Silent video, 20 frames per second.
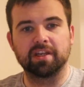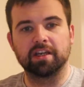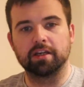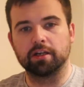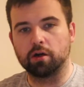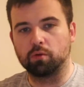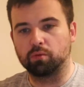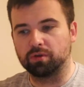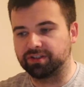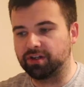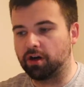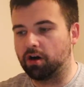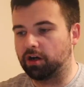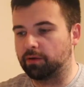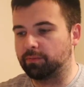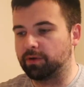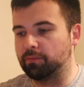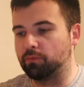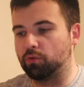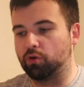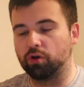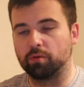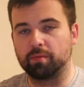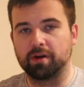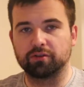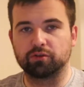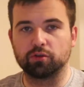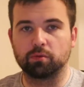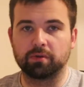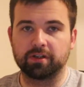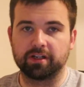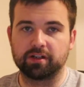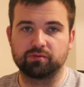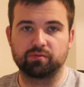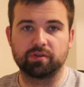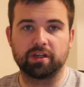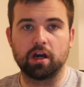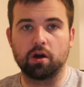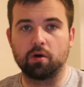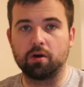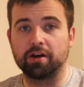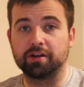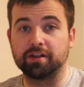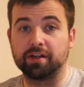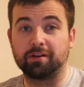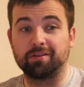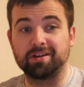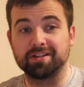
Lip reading: we'll talk a bit more about Dublin as we go on here.